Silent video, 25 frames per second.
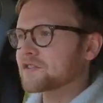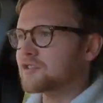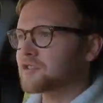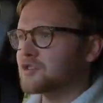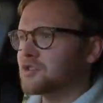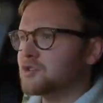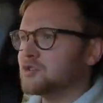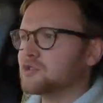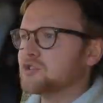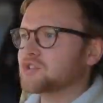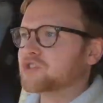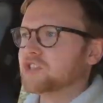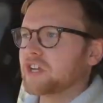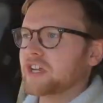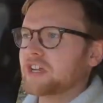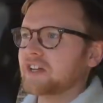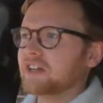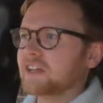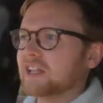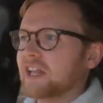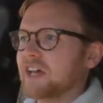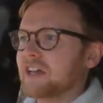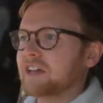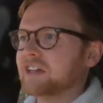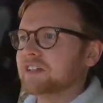the new
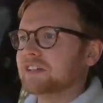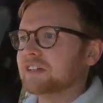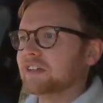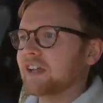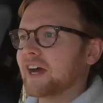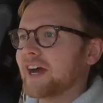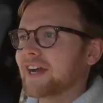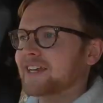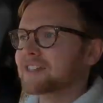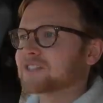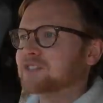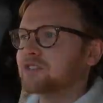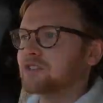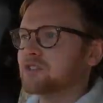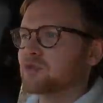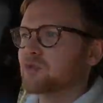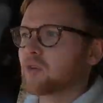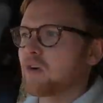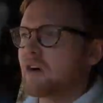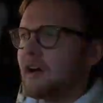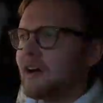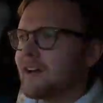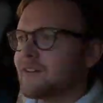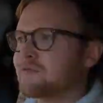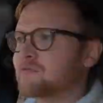GLA like to
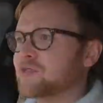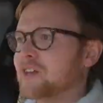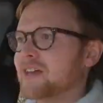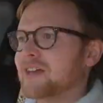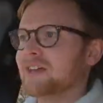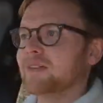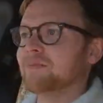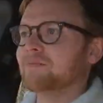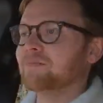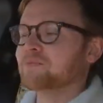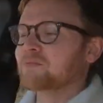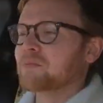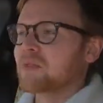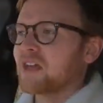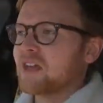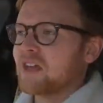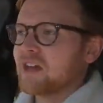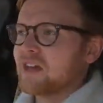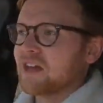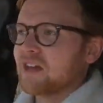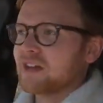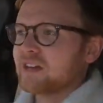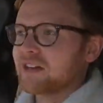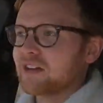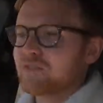drive then?
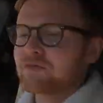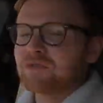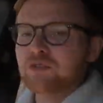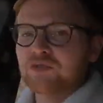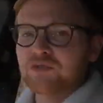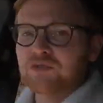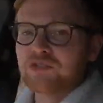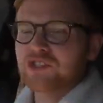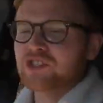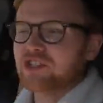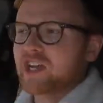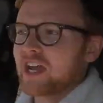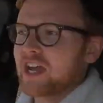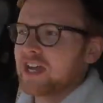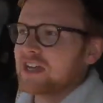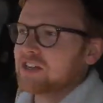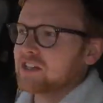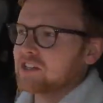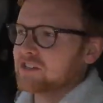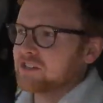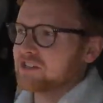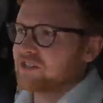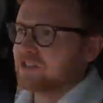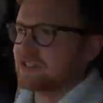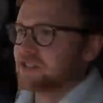Have those
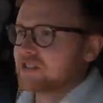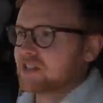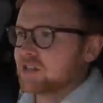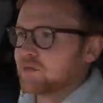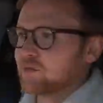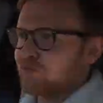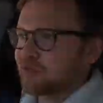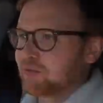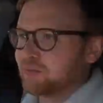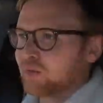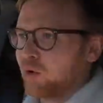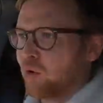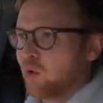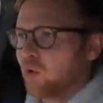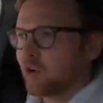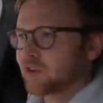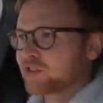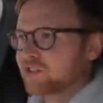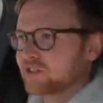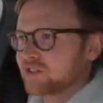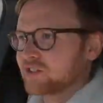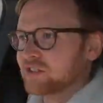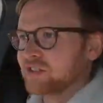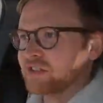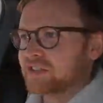changes in
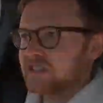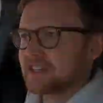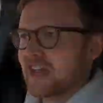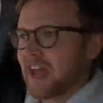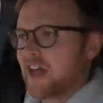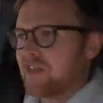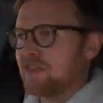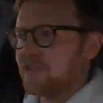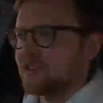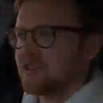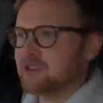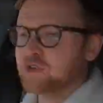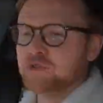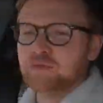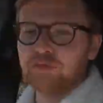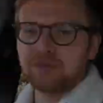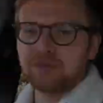proportions and the new